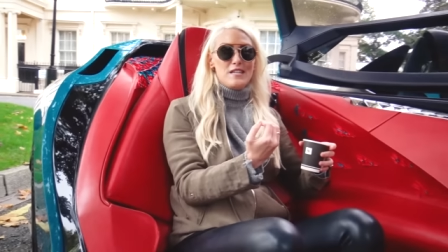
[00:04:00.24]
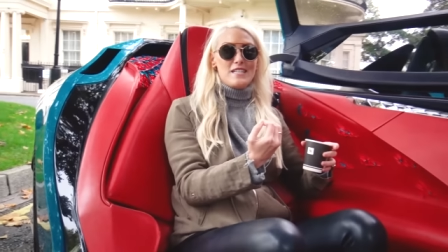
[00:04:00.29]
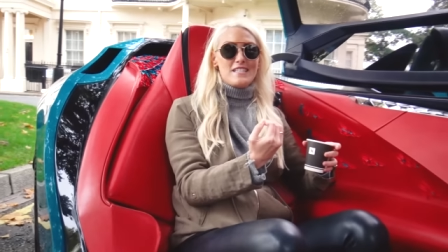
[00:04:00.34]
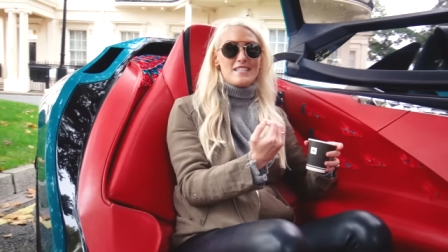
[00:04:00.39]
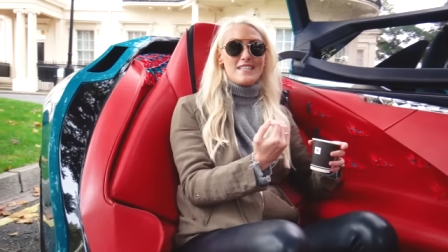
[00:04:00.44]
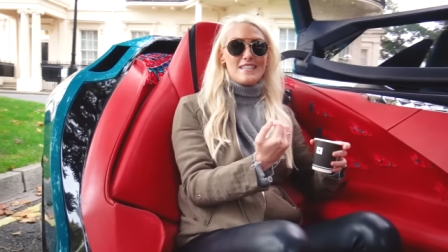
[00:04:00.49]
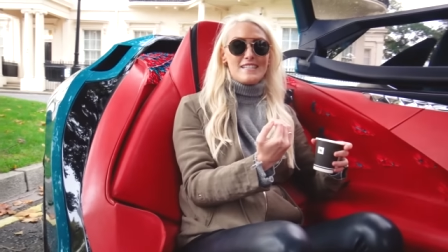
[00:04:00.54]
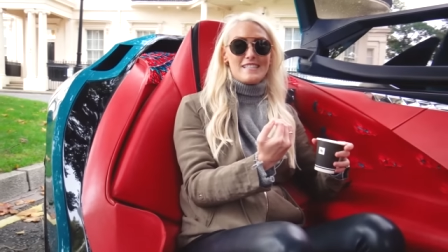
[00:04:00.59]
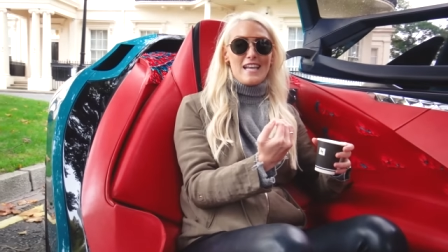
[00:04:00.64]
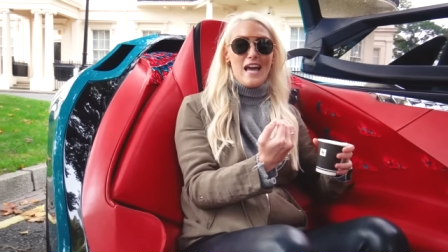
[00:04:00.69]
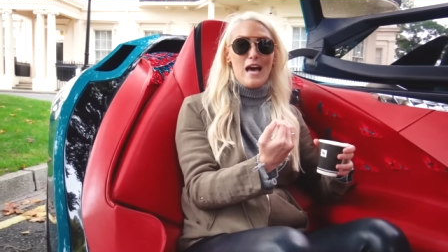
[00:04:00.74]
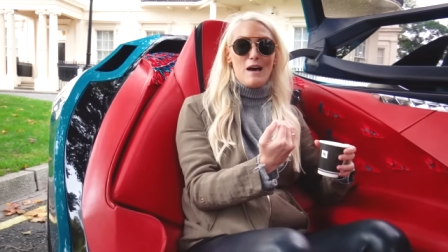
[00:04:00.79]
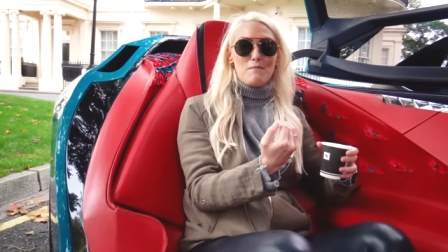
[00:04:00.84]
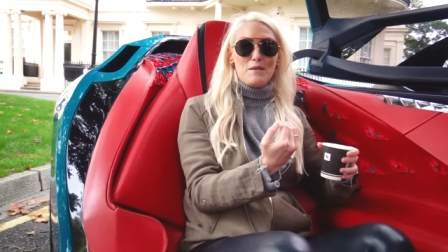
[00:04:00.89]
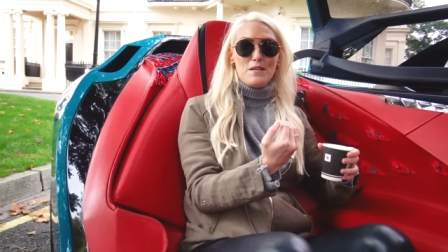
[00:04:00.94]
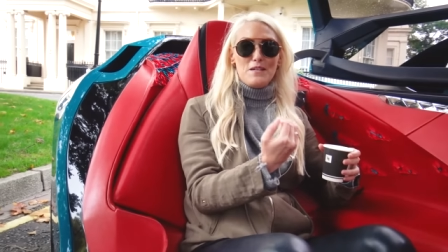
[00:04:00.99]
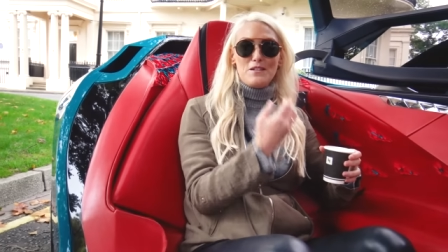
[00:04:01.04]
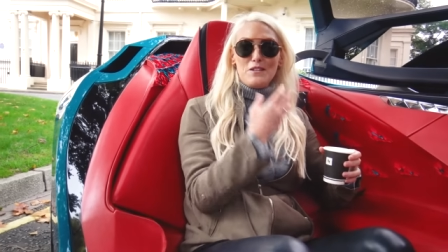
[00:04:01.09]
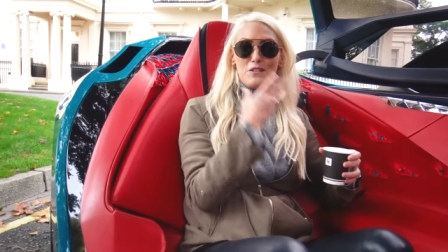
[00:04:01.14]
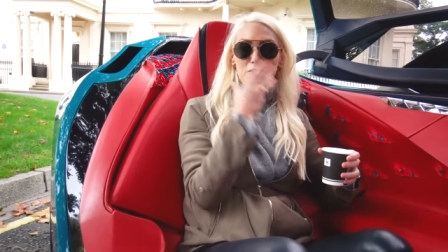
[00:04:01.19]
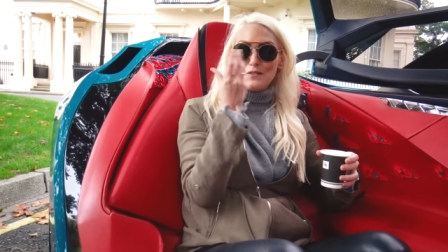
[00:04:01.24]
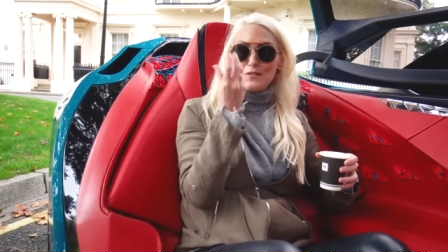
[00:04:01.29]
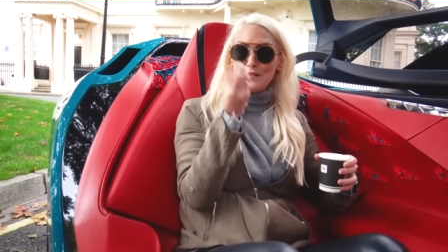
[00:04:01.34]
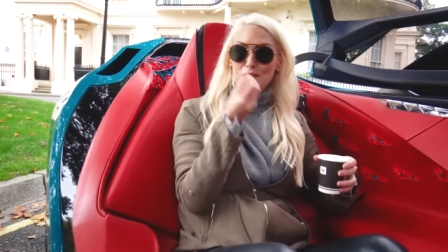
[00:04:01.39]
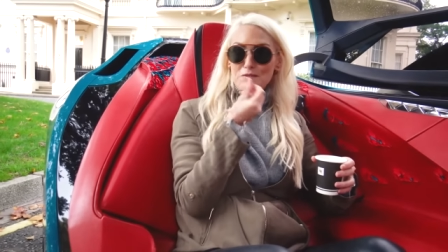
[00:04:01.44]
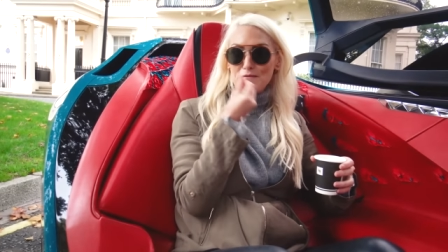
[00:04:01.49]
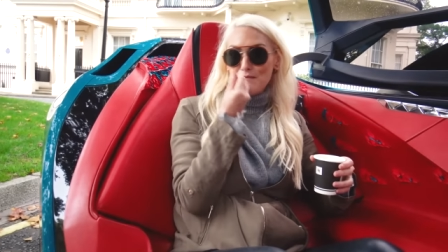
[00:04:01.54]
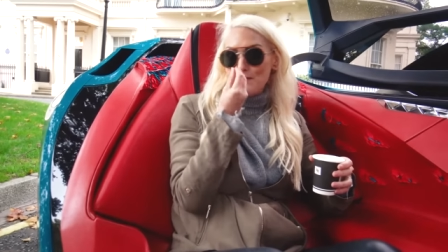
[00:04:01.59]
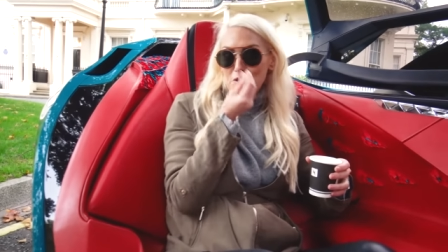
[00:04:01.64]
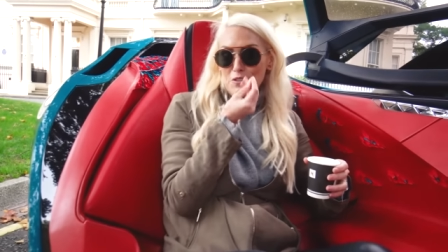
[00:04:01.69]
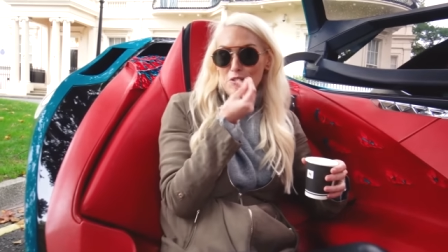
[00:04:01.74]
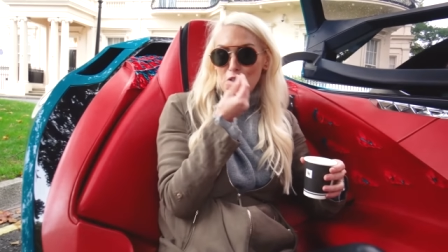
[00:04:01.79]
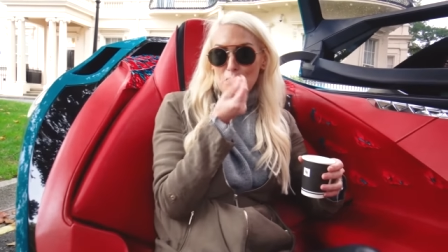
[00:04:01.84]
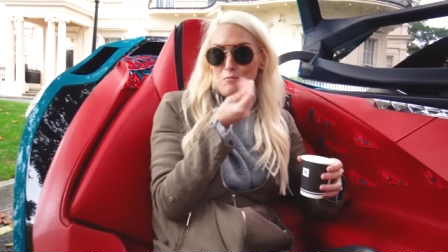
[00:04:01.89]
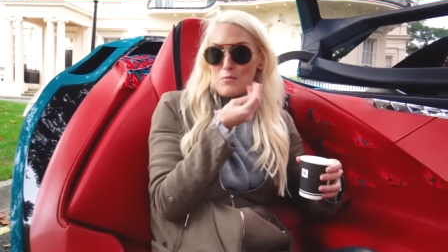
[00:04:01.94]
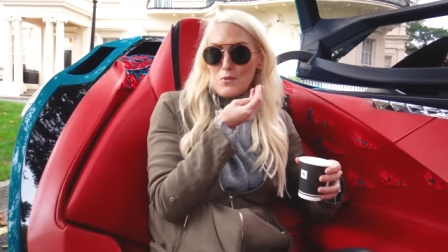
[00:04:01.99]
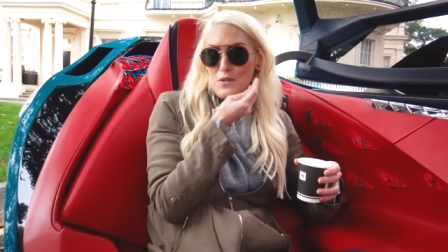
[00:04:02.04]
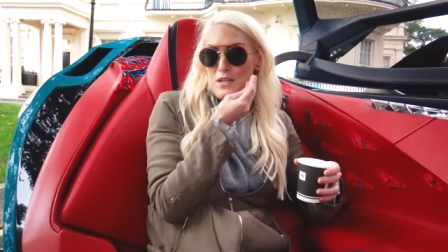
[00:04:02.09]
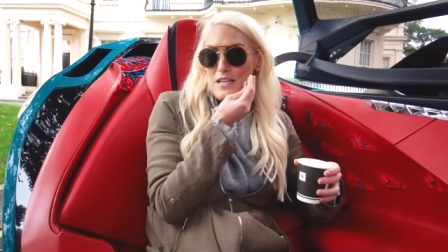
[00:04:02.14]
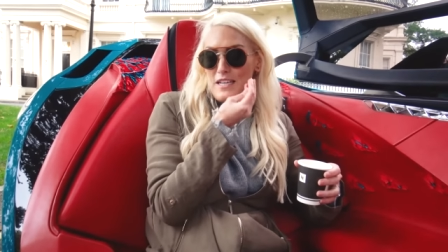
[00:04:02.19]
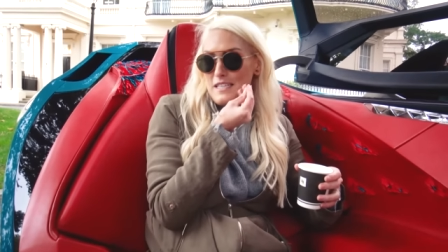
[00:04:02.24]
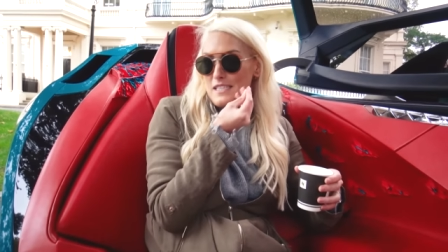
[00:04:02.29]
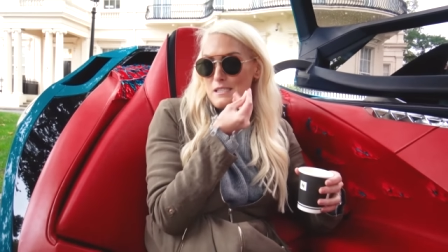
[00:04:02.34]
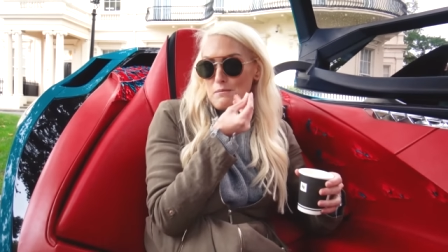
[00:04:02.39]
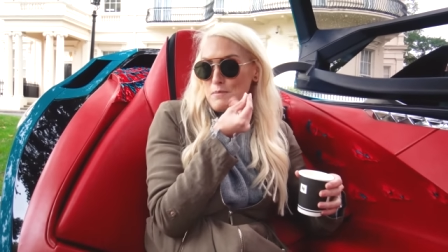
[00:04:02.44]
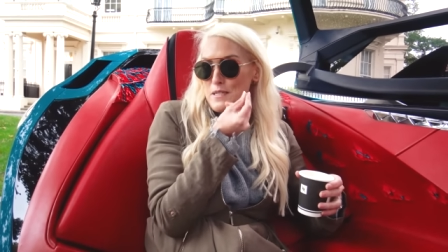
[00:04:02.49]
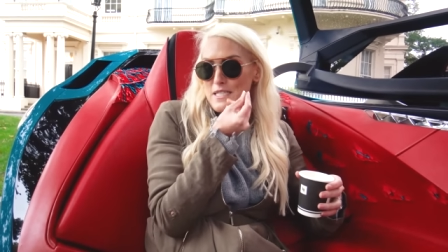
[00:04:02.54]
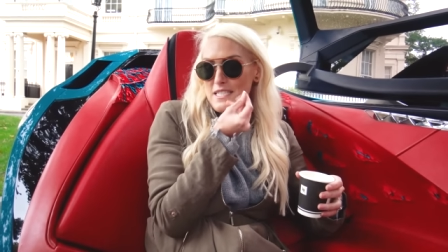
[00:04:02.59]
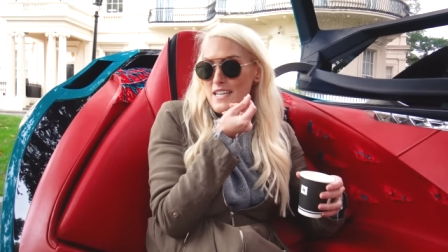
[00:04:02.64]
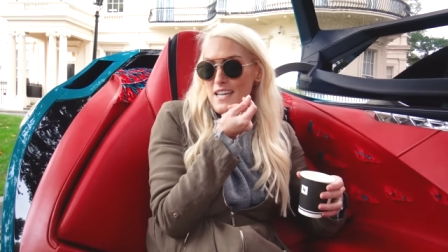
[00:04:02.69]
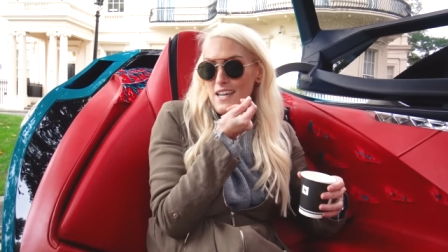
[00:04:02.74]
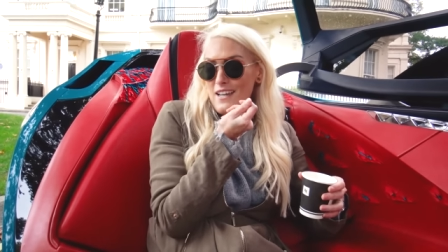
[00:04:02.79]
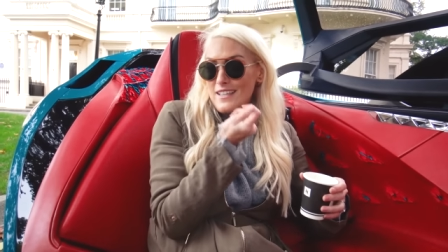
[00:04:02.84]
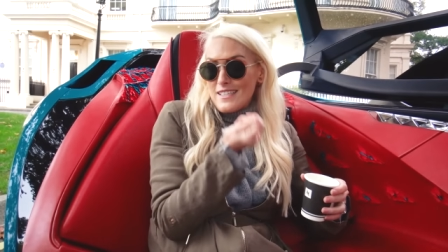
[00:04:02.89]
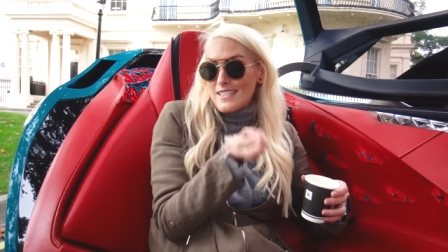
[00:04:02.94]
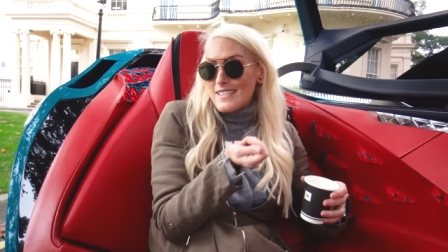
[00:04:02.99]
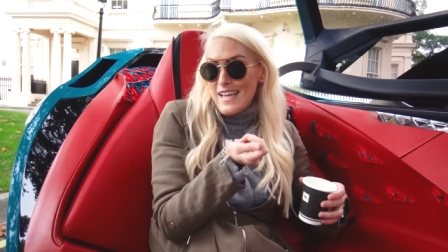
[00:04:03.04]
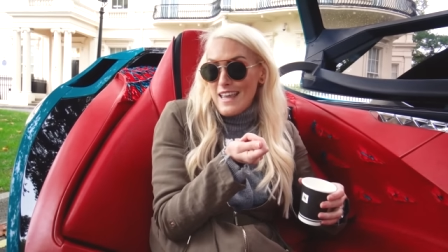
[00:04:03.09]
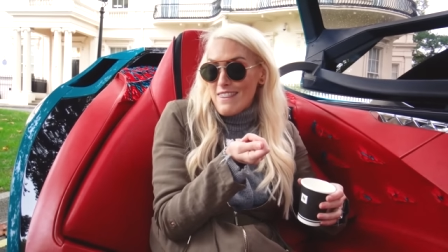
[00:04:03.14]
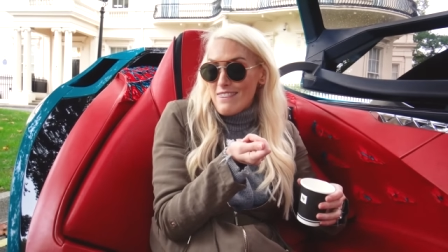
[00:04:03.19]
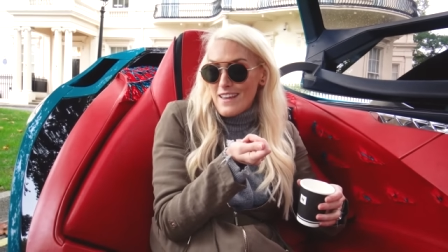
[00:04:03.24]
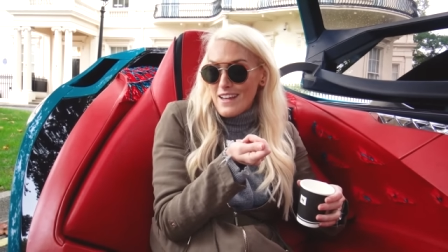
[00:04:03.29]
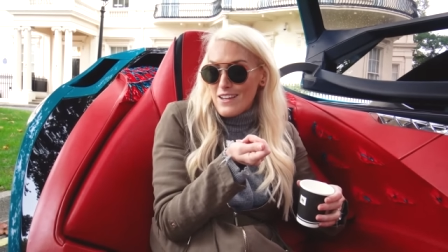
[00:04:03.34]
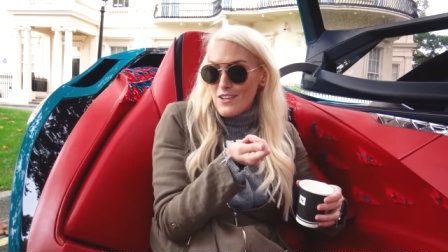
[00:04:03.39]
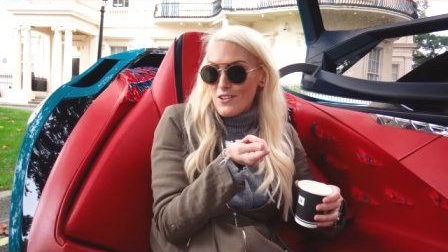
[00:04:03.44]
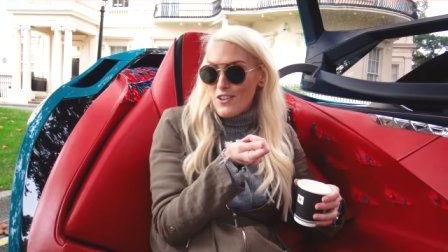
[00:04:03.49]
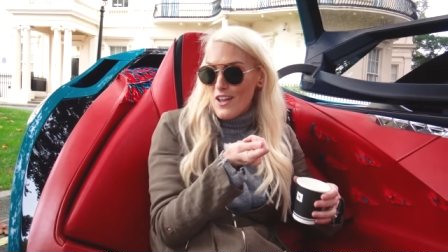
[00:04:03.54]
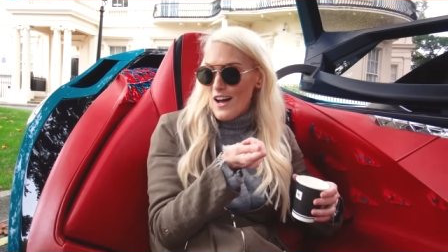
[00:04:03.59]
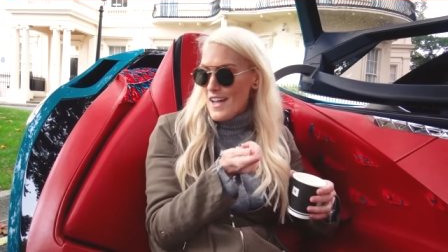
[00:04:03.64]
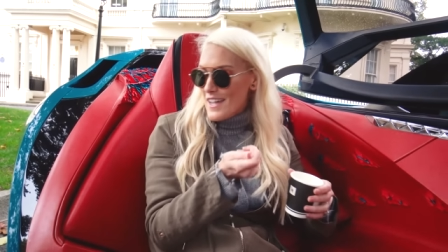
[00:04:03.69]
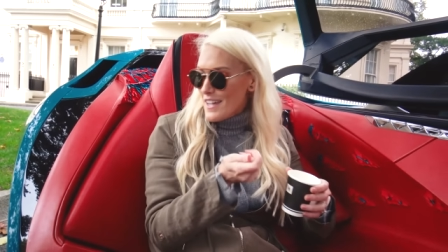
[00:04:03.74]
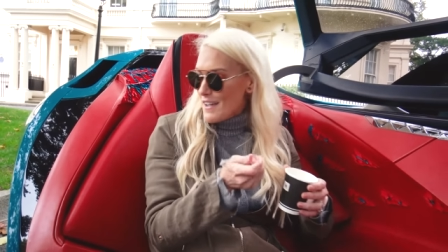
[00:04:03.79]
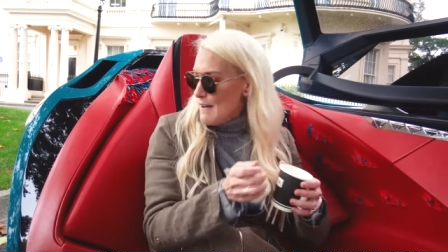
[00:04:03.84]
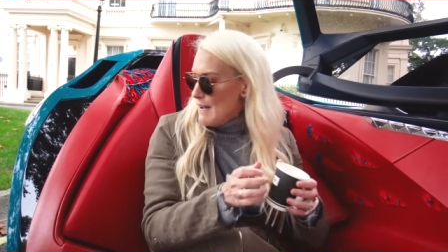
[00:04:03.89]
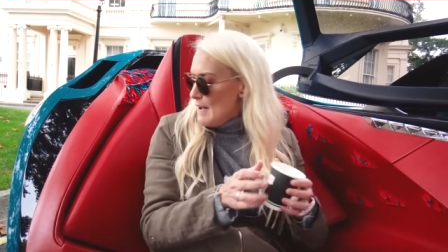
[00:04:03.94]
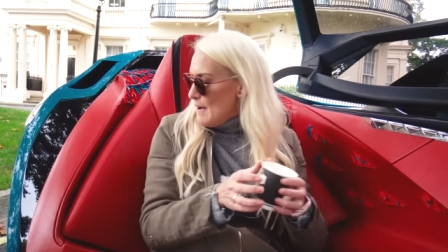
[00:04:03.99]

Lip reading: into this cabin, you can put in a particular scent that you like.